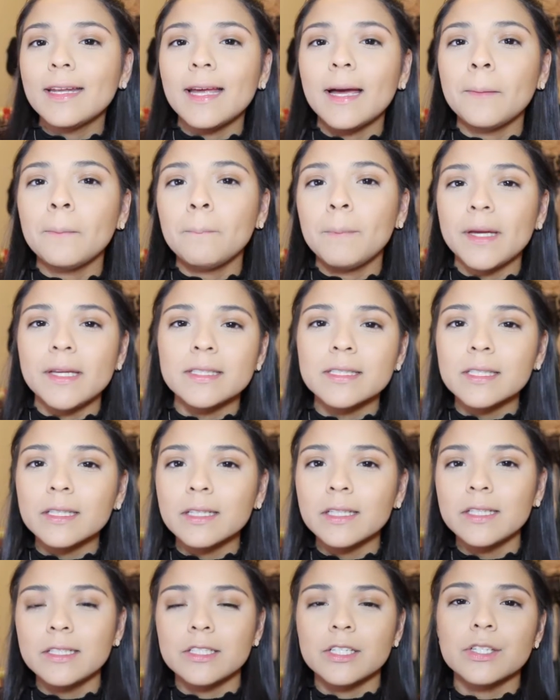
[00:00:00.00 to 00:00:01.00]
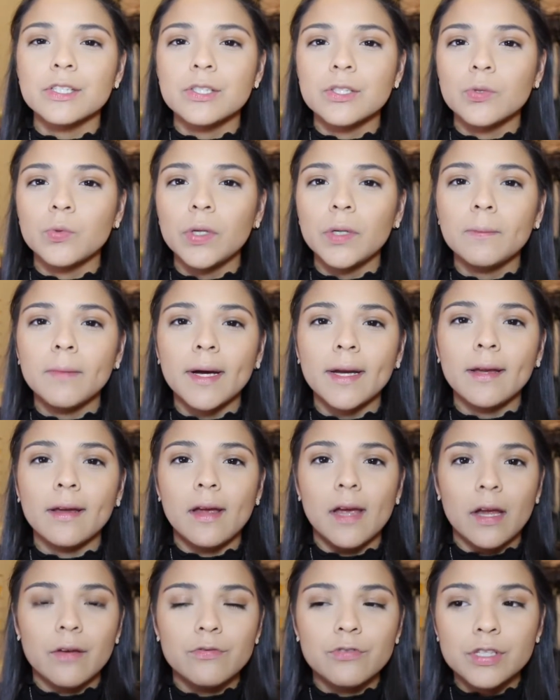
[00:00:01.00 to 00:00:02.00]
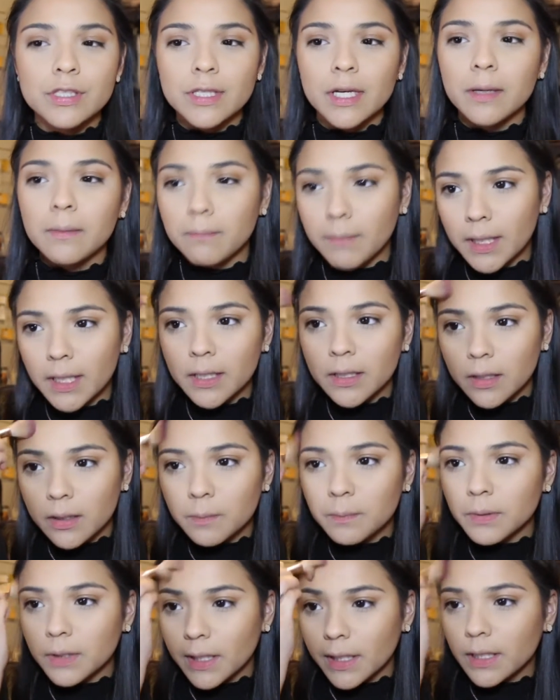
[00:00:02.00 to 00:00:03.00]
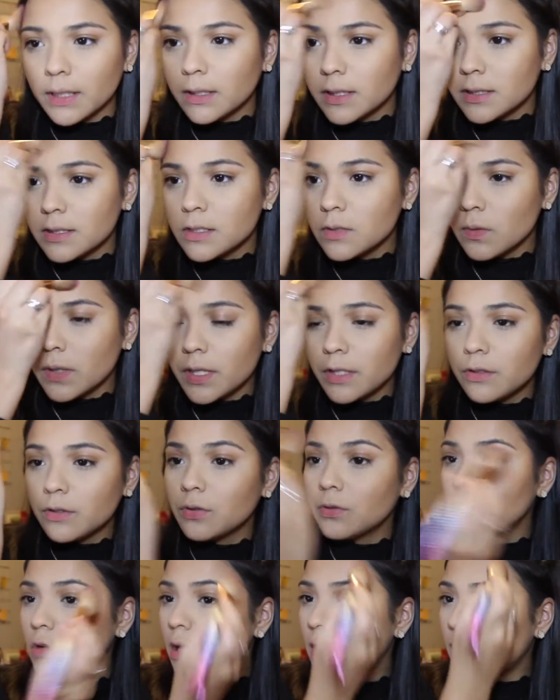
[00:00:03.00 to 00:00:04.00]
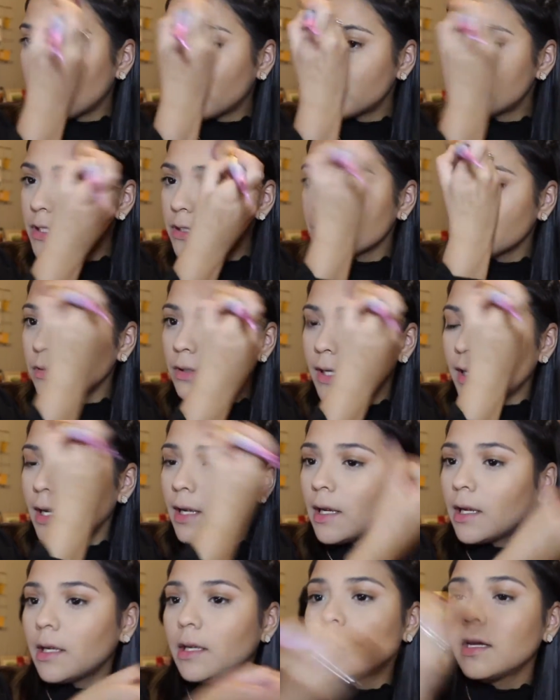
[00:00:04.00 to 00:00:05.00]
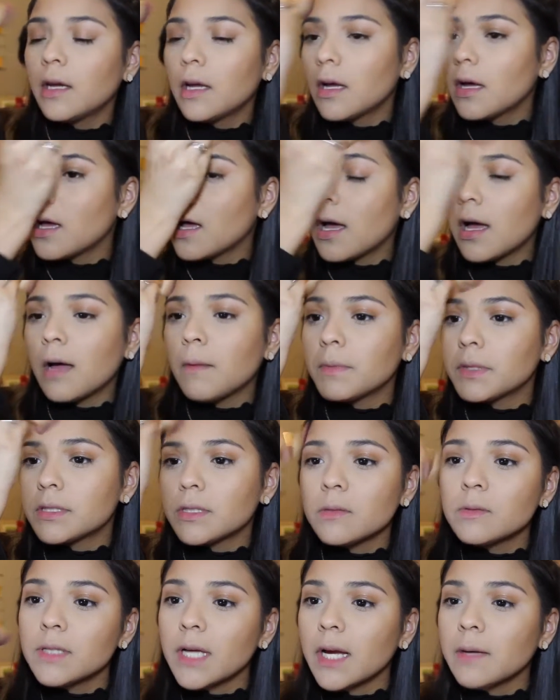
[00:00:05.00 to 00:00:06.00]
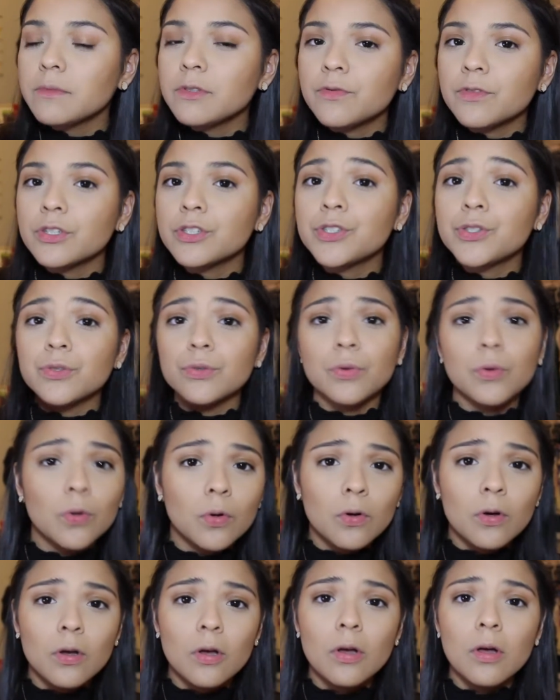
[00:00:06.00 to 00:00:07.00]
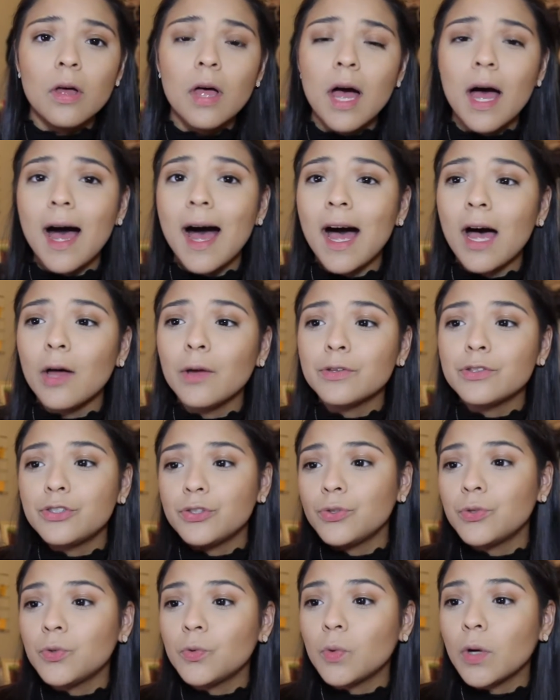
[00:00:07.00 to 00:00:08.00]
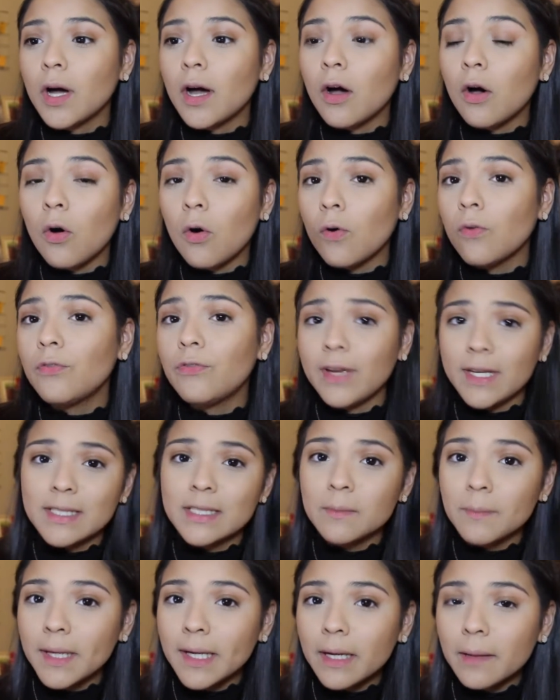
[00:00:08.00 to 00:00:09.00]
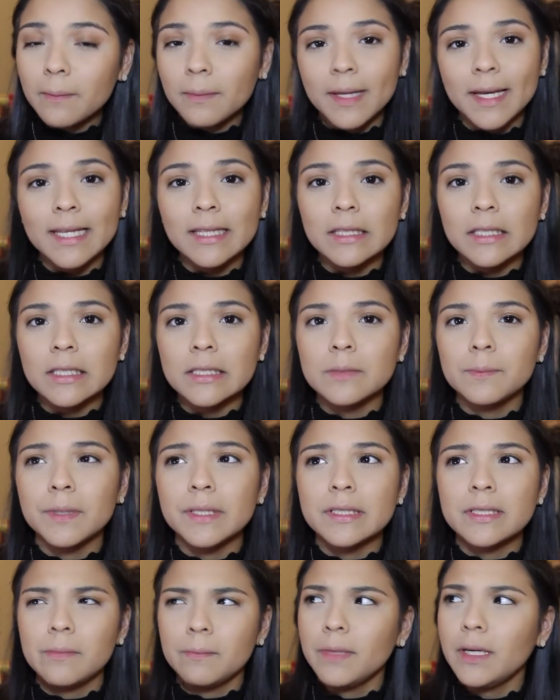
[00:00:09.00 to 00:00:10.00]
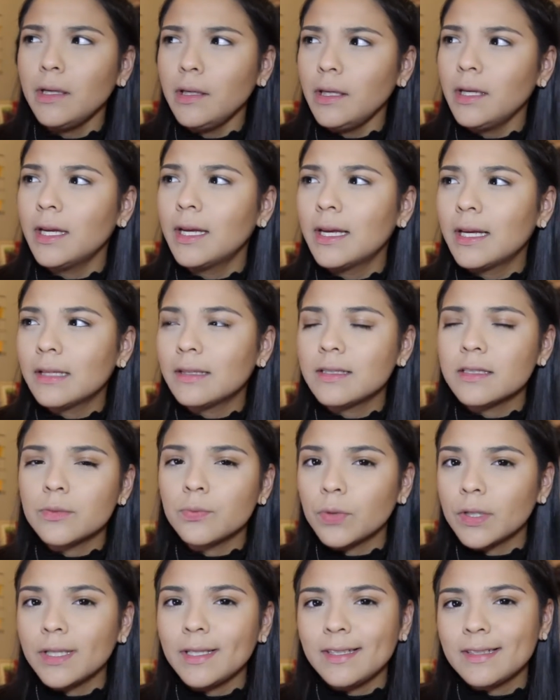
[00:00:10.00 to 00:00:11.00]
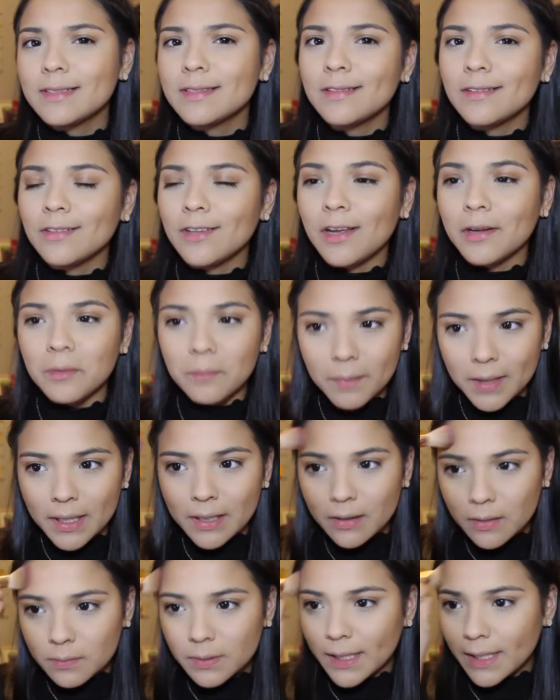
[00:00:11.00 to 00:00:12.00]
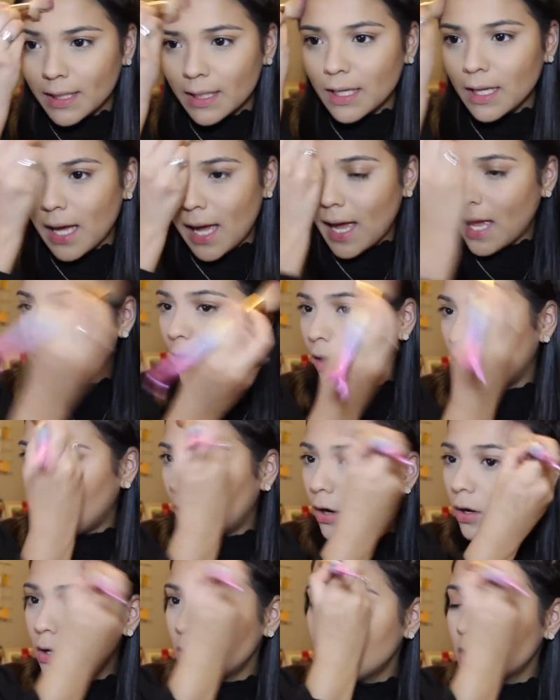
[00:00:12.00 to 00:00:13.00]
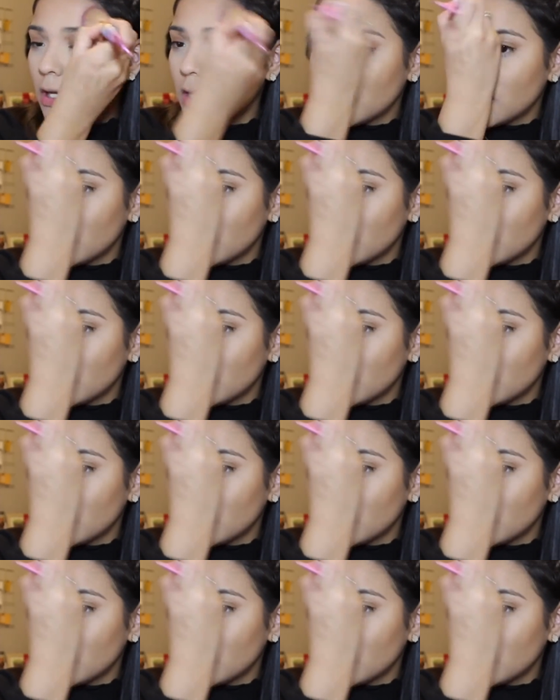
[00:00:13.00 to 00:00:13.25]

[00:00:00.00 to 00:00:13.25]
And I'm basically just doing my everyday makeup. Like, this is what I do every single day. Sometimes for school, I'll do a whole face of makeup like this. But to me, this really isn't a lot of makeup, like, at all.